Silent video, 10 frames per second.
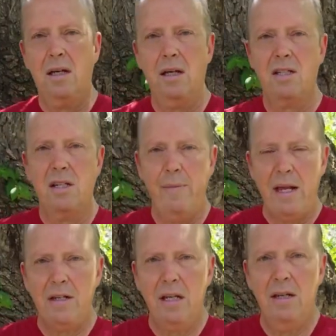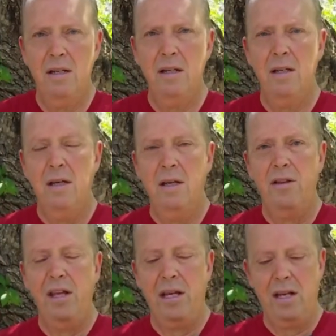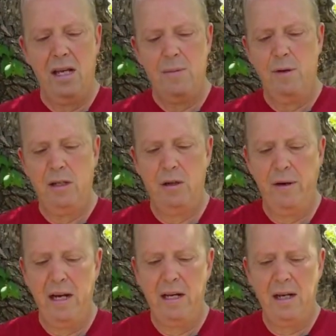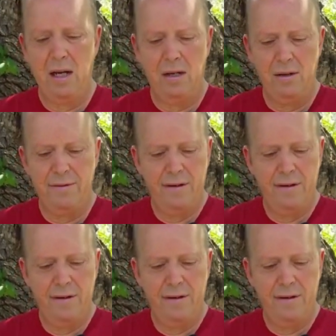cement that has been created out of,